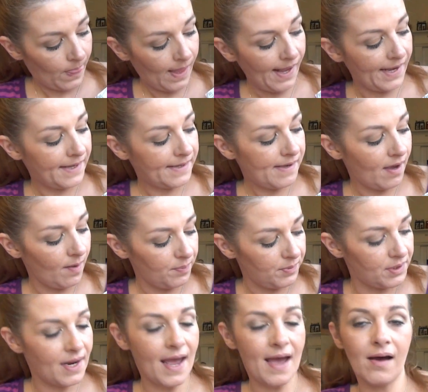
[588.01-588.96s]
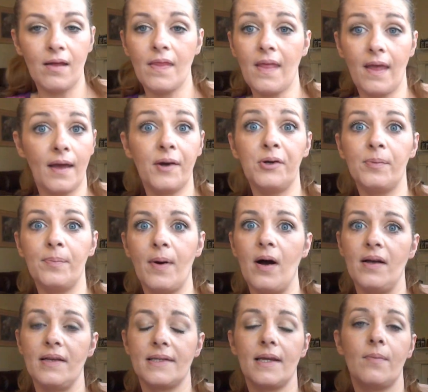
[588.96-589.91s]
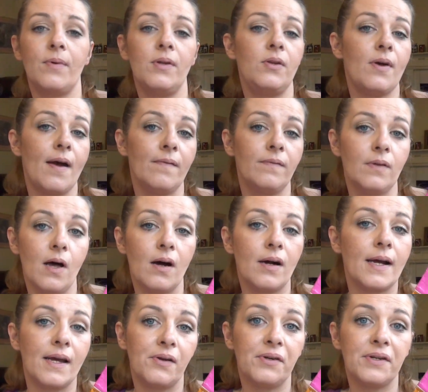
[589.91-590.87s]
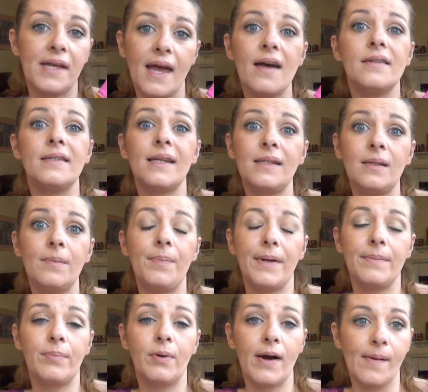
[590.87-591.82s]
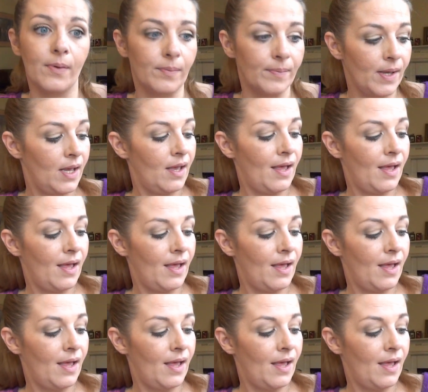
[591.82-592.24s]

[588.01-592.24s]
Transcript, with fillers: It kept down the hairballs, and when you have long-haired cats, that's a big problem.